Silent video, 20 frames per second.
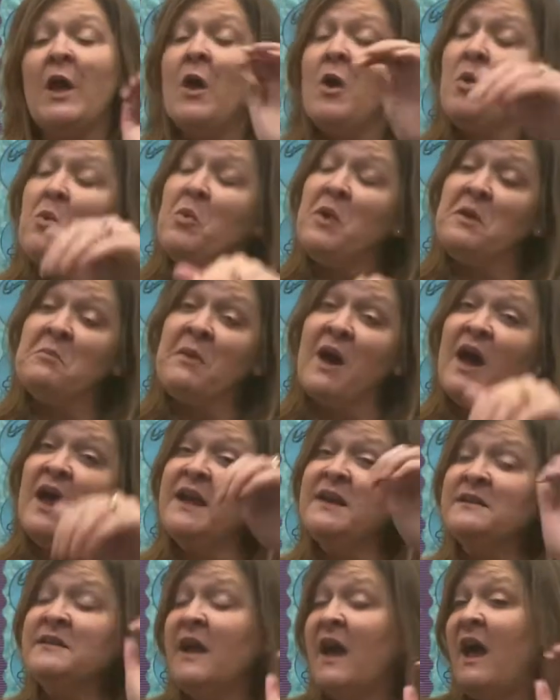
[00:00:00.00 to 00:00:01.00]
We
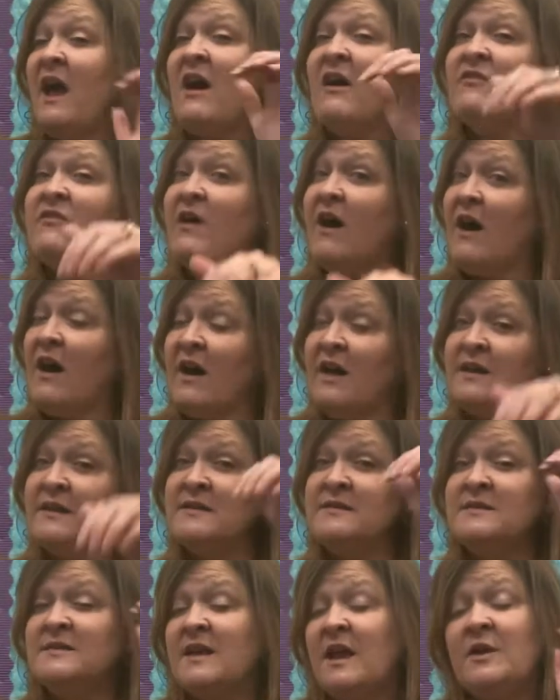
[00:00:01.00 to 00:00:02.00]
might have
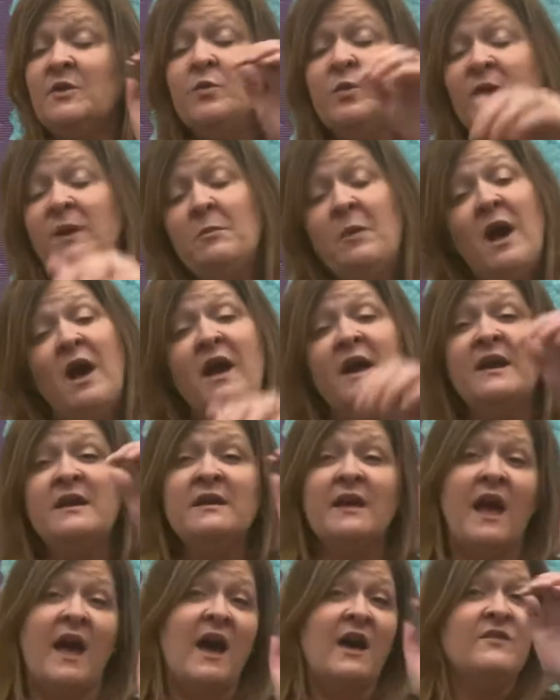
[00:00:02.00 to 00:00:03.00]
ice and we might
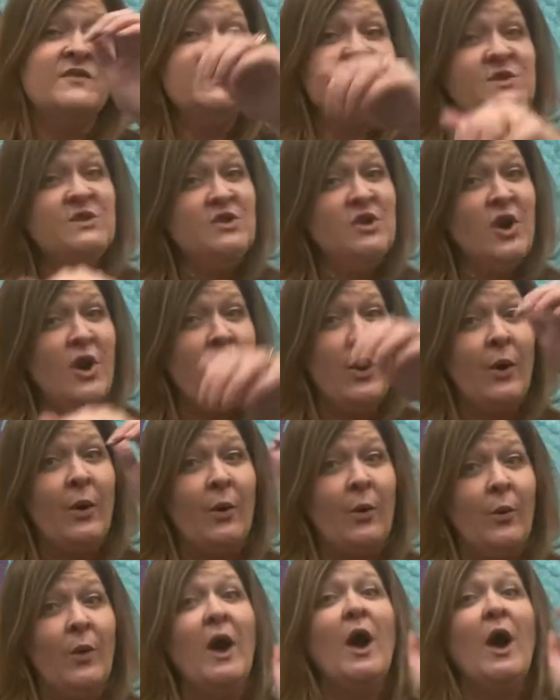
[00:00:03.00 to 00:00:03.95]
have snow.